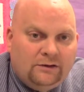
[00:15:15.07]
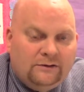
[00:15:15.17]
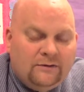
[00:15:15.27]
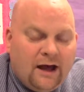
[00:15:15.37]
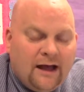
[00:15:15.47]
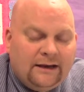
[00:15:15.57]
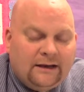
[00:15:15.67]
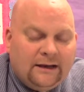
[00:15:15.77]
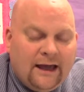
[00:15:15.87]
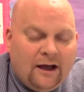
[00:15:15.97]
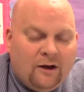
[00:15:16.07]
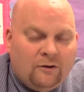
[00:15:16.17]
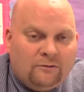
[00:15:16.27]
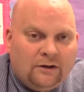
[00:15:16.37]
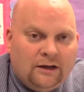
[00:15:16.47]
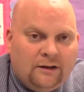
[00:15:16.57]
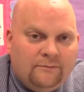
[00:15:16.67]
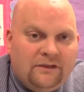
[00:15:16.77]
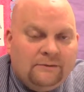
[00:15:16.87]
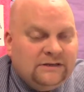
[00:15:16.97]
Do not allow
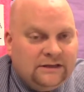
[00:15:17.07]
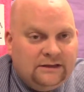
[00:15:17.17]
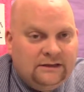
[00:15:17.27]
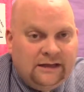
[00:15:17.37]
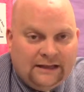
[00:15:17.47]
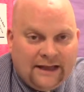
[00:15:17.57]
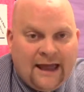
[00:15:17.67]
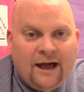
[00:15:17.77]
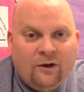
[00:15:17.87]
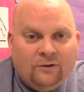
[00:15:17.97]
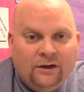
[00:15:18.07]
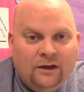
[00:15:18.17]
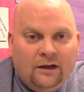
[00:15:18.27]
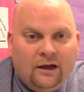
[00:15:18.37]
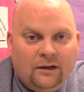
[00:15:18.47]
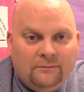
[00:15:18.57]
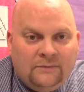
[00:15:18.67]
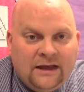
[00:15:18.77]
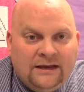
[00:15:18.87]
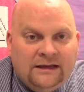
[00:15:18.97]
them to get loud.
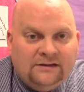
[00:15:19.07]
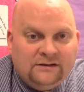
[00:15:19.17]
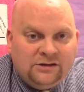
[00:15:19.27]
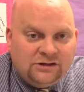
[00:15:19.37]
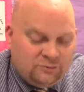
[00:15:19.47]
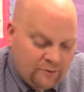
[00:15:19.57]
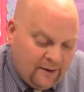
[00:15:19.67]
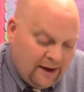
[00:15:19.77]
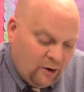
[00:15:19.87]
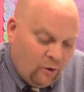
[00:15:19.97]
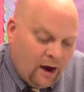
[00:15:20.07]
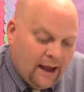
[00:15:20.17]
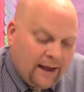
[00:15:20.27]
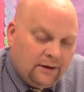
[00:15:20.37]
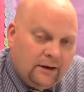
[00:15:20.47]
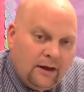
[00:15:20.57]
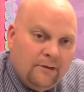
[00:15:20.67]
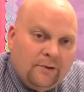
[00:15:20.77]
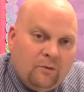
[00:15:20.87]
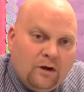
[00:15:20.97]
They need to just remain quiet.
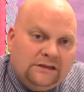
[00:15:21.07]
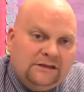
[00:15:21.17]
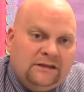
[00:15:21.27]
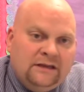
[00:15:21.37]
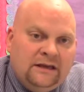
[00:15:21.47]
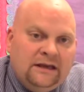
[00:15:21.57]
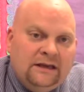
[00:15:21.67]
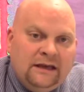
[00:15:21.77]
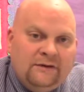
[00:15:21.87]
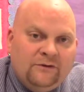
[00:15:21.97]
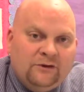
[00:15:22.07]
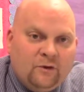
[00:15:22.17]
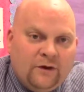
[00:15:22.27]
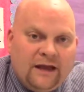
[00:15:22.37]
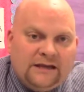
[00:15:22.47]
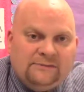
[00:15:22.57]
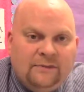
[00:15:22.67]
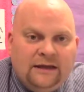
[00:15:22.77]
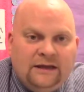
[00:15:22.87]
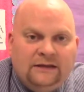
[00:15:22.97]
But once the inventory has
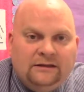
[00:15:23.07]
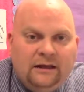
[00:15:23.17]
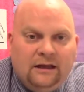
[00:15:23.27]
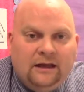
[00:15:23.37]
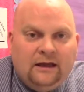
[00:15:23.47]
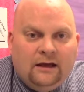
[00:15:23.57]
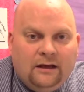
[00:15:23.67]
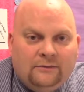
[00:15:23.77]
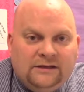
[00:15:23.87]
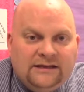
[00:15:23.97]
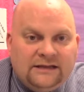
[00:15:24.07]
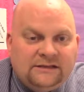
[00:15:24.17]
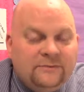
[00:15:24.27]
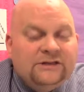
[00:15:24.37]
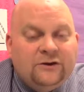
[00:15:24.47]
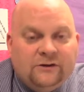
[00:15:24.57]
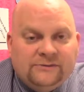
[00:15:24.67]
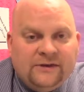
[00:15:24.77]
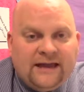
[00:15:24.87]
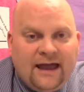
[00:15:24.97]
been the testing material
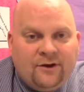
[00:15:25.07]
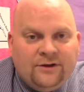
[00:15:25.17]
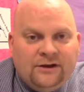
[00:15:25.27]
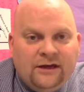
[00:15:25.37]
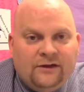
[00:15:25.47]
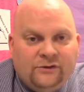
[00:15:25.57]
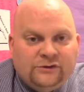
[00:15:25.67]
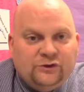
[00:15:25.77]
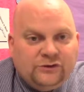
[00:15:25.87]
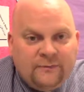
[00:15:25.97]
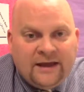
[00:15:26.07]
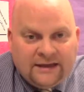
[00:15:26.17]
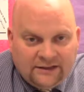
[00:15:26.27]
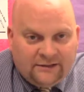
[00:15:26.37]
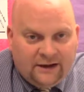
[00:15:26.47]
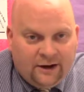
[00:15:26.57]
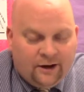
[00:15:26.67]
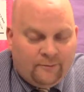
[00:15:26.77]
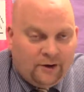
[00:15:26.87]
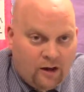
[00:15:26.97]
has been counted, the students may get
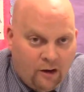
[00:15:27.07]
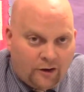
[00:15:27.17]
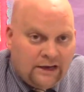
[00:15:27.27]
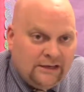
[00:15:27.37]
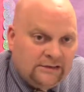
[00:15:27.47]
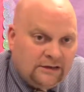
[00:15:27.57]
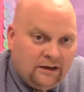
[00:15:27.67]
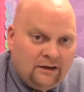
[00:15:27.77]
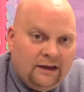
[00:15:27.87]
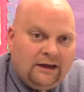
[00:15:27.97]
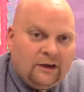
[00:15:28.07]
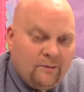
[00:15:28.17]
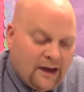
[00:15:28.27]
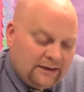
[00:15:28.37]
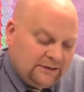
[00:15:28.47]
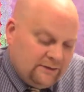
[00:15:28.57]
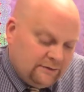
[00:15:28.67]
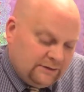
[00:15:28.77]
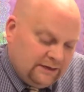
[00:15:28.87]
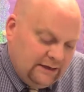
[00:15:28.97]
their belongings and go back to
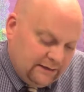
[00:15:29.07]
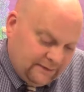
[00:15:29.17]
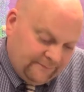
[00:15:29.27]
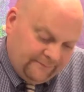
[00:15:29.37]
their seat.